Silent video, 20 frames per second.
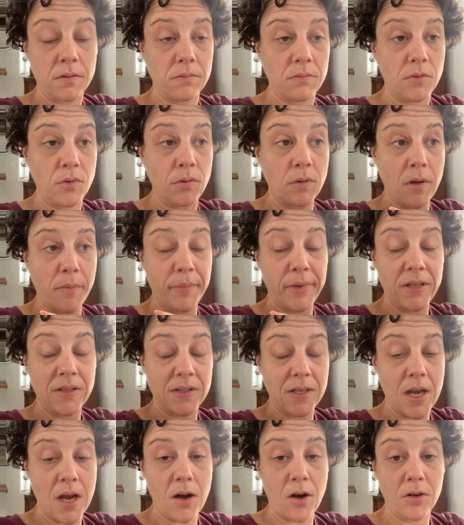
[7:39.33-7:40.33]
Do not be
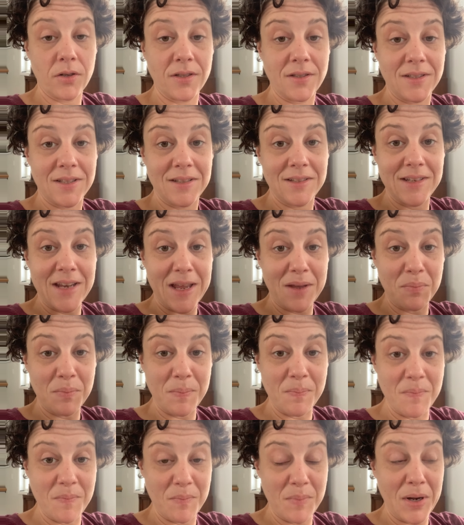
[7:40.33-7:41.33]
scared to take
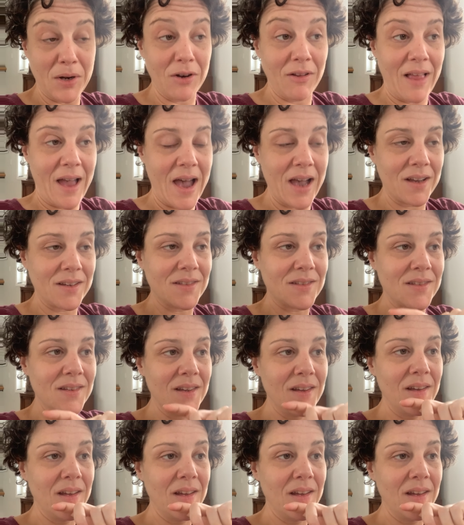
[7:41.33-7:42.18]
Miralax.